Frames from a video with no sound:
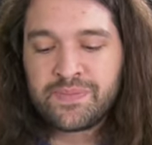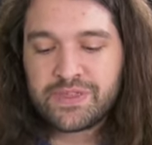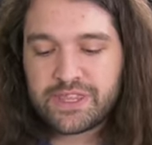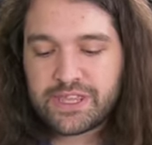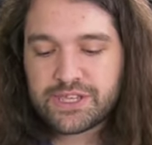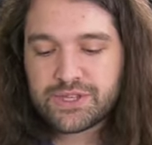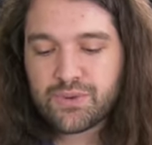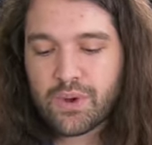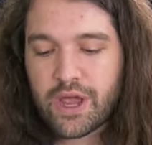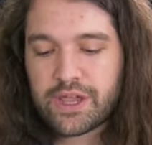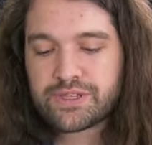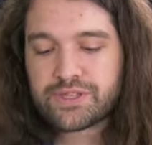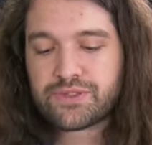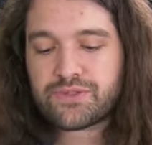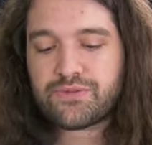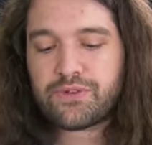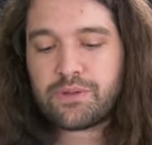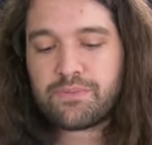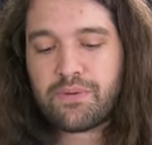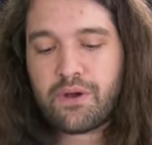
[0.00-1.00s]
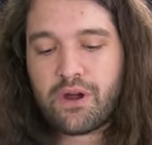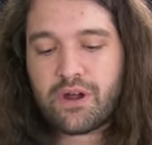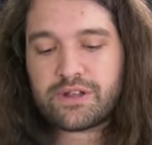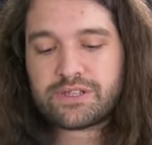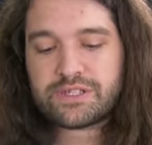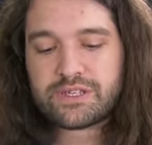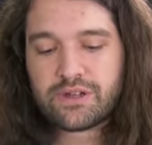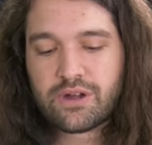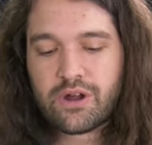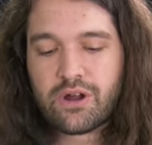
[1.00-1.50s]
These Ryzen 3
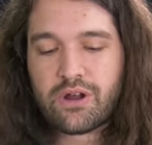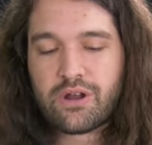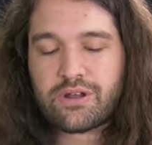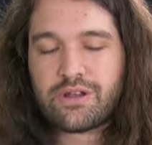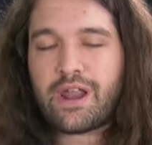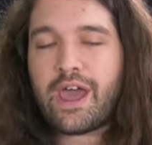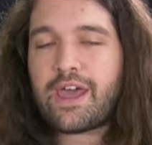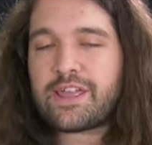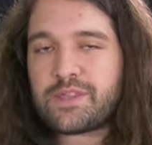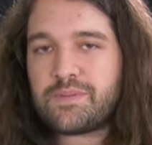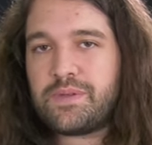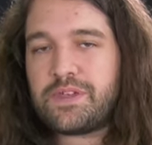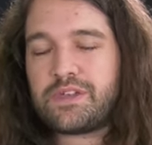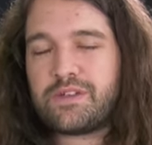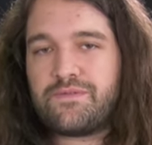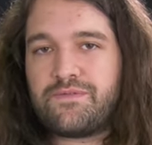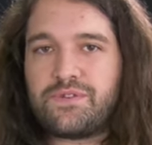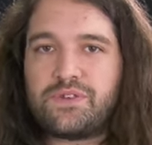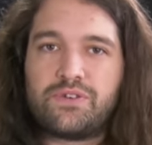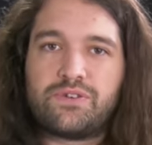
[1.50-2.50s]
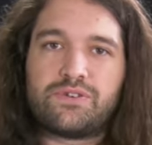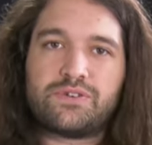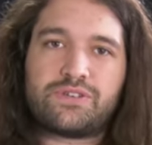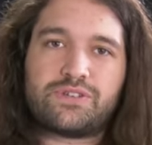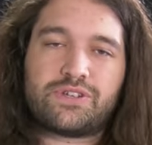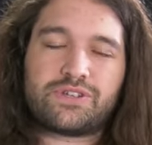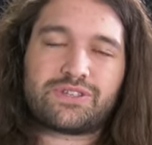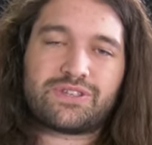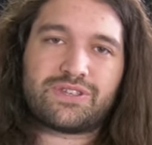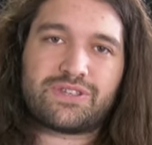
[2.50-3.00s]
parts are not to be
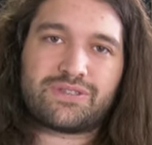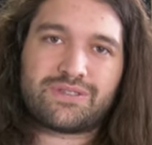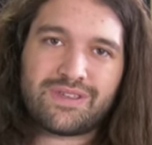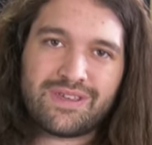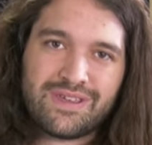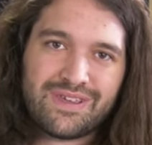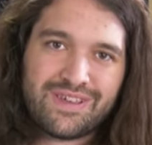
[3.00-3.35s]
confused, just to